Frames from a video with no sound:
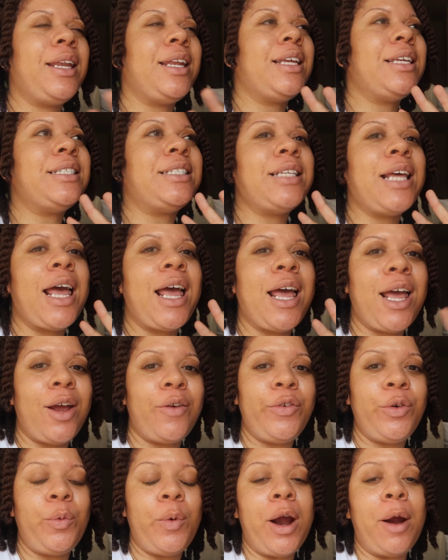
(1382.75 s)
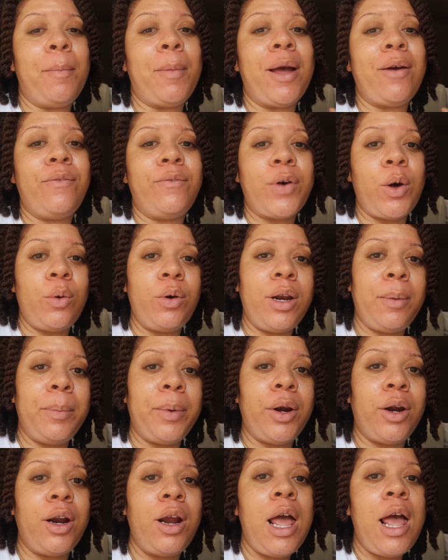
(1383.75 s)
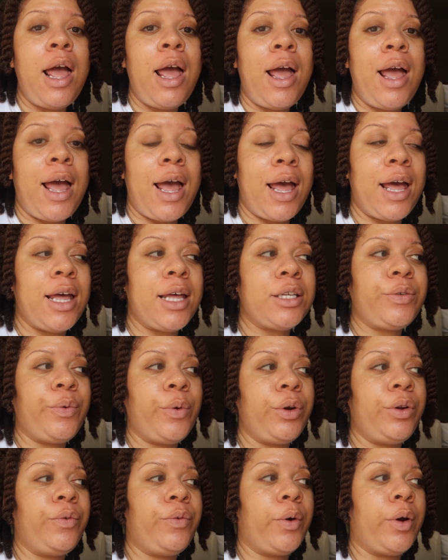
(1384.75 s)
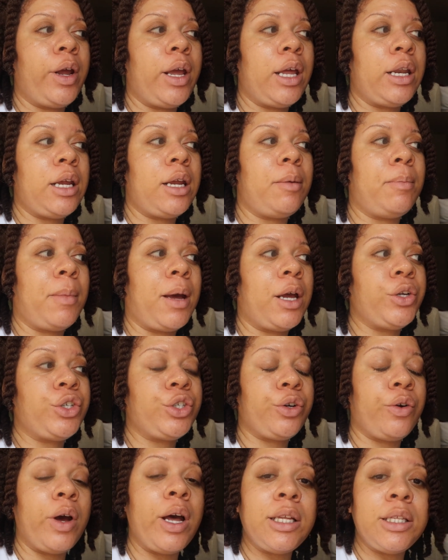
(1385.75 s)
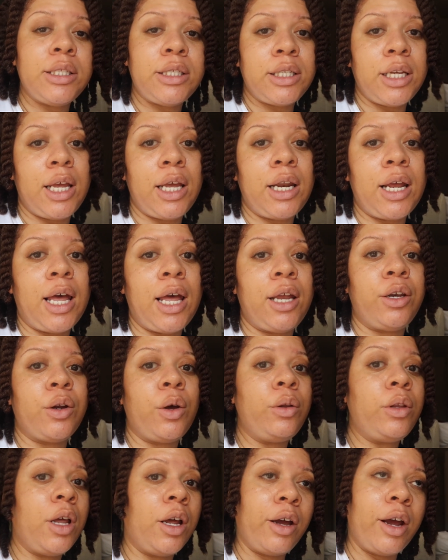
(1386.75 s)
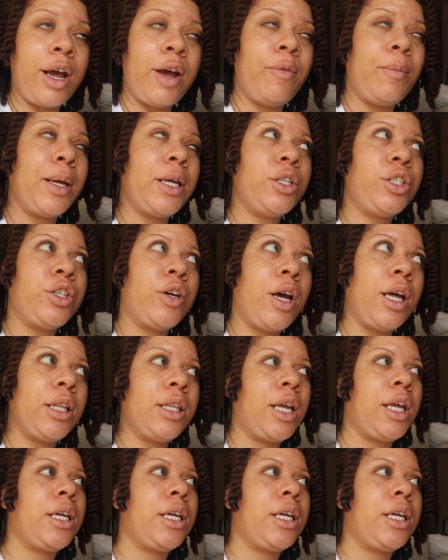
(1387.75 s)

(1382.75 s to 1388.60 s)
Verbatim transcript: It is everywhere. My phone number has forty-four in it. My truck did. I no longer have my truck.